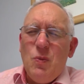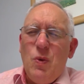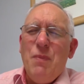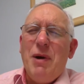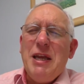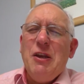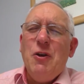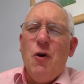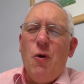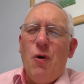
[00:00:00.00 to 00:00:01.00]
we might
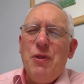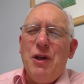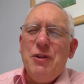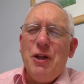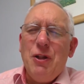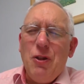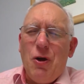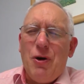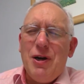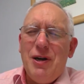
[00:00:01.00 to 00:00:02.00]
know that the
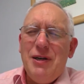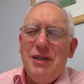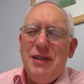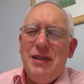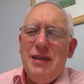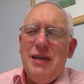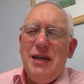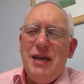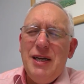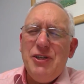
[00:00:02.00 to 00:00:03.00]
Lord
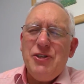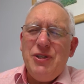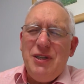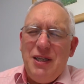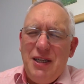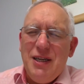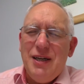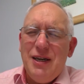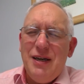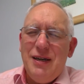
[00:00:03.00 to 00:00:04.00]
is
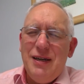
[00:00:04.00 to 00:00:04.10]
near.